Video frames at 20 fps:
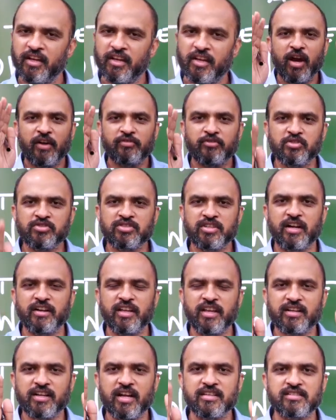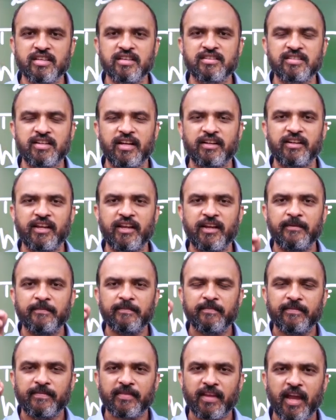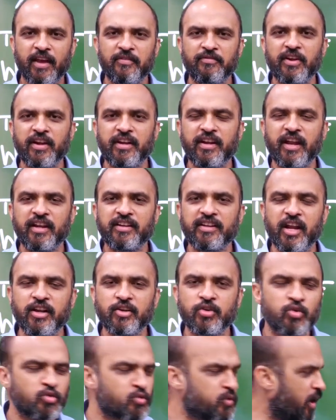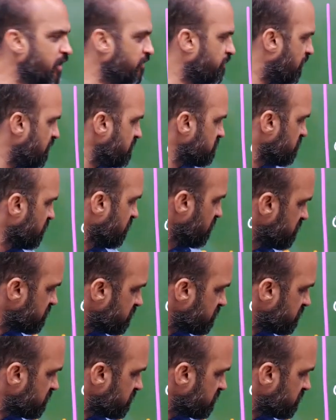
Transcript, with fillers: you have to study consistently every day 10 to 12 hours